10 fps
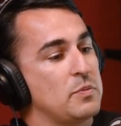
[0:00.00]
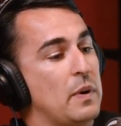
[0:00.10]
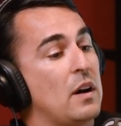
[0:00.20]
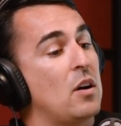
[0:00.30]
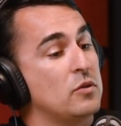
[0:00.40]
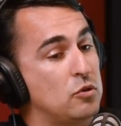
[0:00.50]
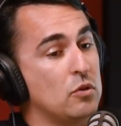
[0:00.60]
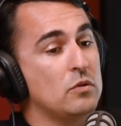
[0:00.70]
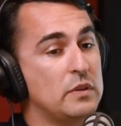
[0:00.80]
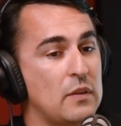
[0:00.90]
but I
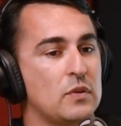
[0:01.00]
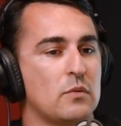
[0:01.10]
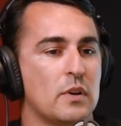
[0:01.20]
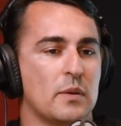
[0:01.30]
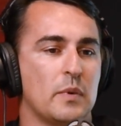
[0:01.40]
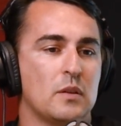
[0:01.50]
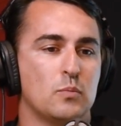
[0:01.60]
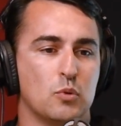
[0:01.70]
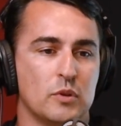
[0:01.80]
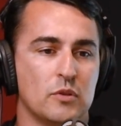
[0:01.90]
do definitely
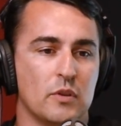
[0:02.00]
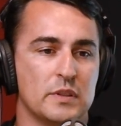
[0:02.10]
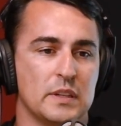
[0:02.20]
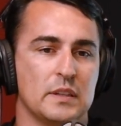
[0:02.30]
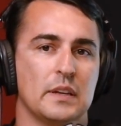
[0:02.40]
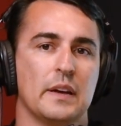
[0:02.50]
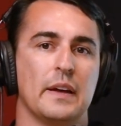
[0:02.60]
recommend pulling those in.